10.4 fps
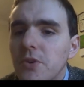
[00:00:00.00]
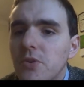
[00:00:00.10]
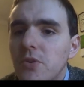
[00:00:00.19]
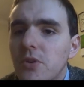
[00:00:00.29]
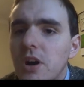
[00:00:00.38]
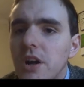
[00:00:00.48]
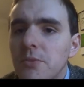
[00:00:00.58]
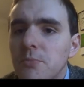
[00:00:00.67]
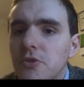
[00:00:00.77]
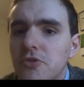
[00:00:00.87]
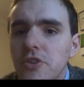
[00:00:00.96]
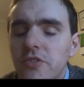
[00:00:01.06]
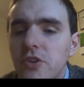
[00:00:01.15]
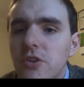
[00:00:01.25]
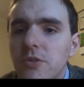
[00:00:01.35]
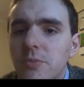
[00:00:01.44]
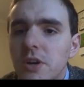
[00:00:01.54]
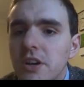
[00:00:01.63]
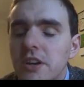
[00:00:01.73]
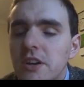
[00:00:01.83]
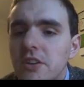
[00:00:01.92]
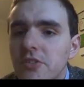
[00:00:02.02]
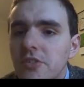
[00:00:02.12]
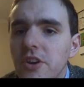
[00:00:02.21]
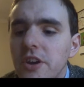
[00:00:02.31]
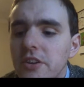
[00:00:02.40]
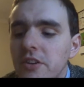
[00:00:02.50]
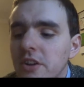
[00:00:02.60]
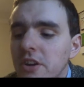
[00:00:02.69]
or other books I've got on my site,